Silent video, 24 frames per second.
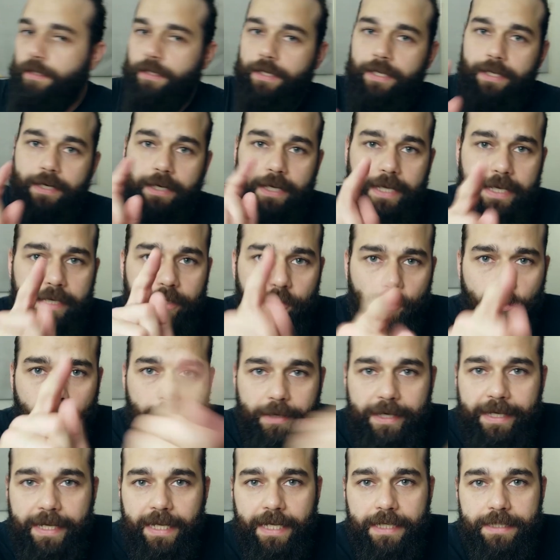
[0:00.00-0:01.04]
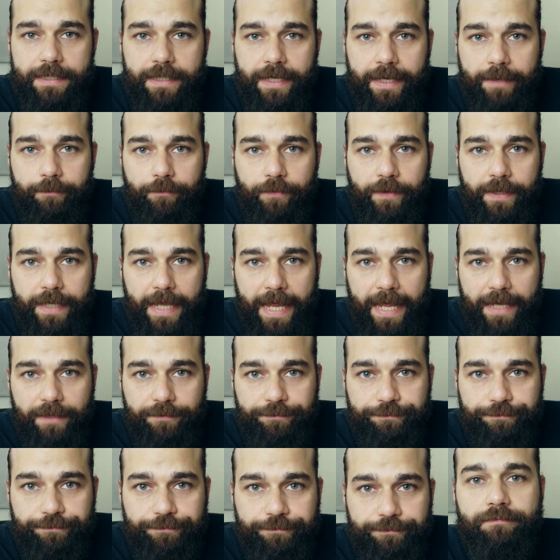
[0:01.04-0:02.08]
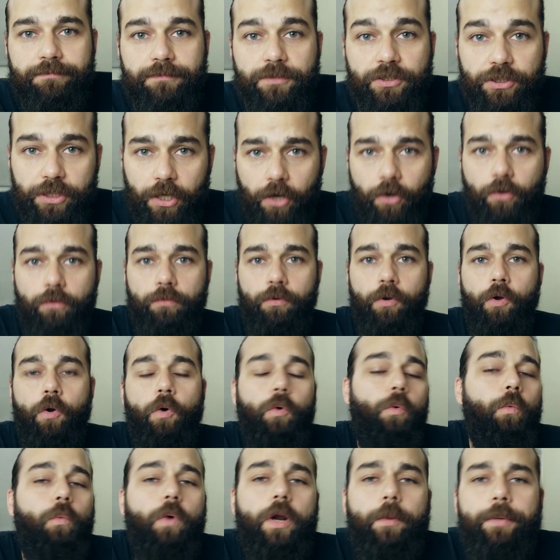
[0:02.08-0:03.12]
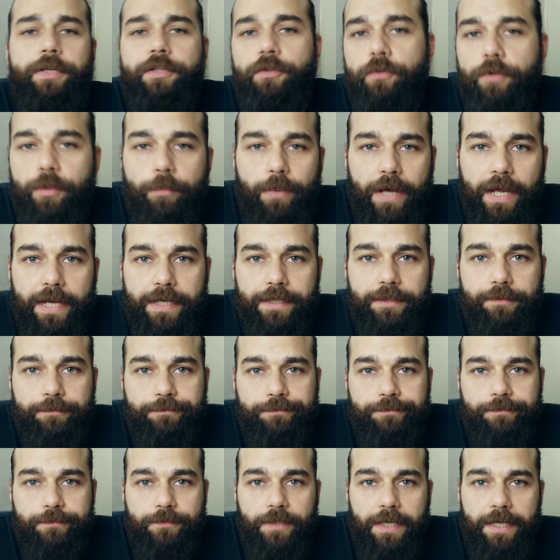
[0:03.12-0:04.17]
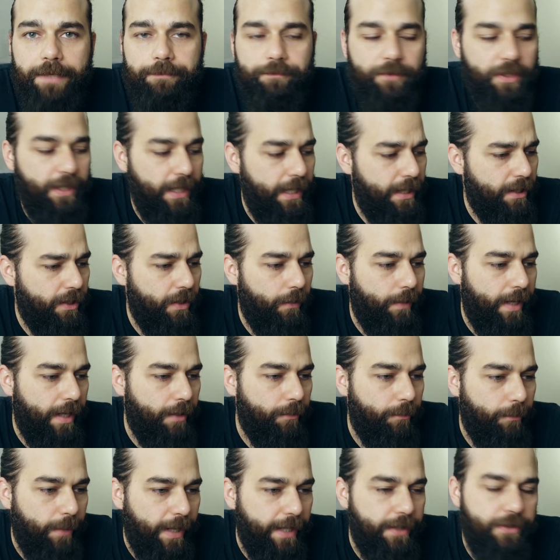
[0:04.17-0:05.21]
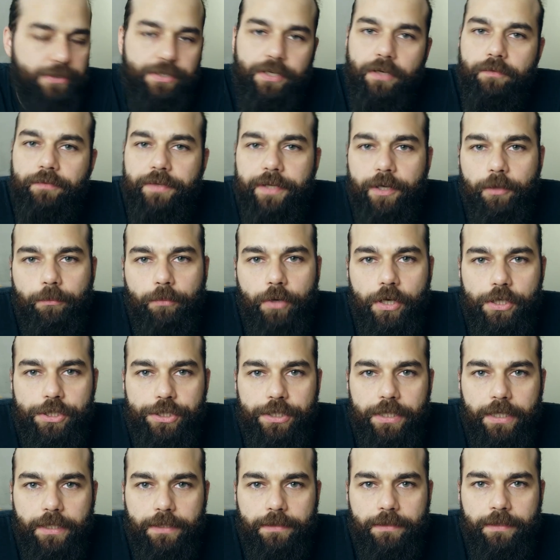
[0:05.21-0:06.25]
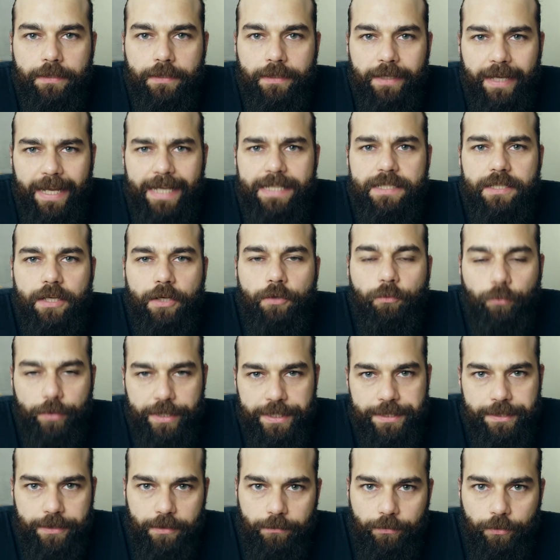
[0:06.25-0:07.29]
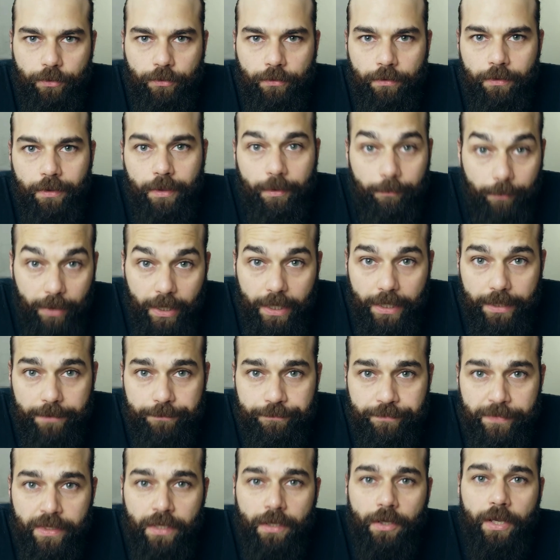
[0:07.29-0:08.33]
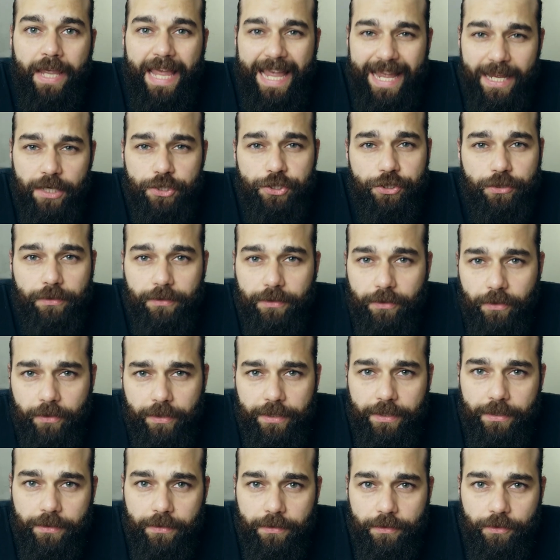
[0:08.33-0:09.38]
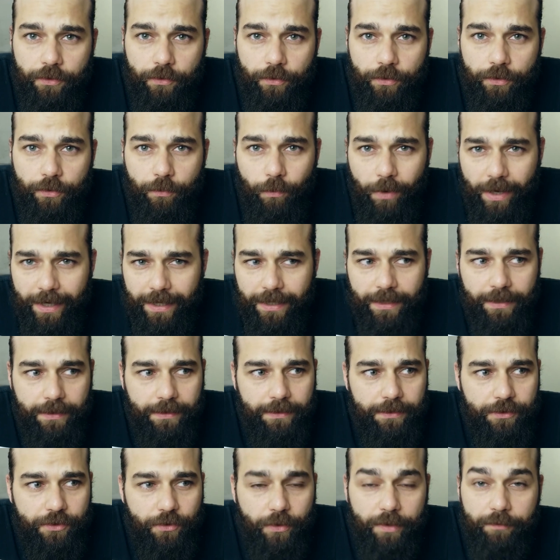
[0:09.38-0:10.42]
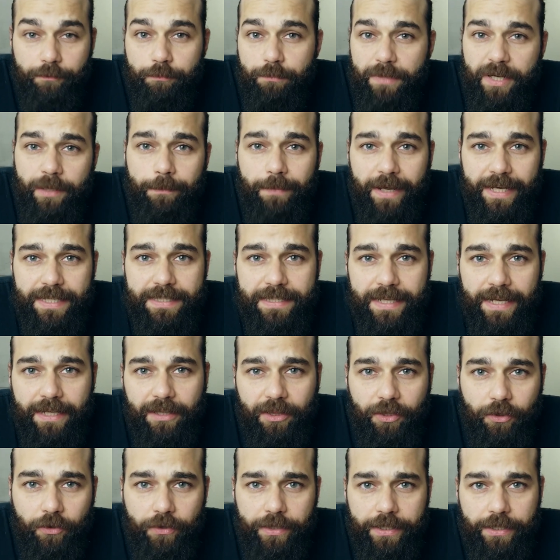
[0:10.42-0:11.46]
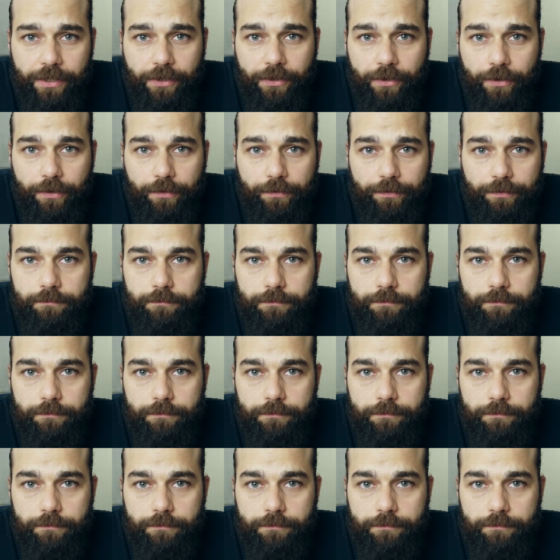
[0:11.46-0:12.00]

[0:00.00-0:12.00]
And ain't nobody got time for that. So, what do we do in a bind, right? You can't go out and buy yourself an airbrush gun. That's unreasonable. But as you're learning, you want to sort of minimize that learning curve.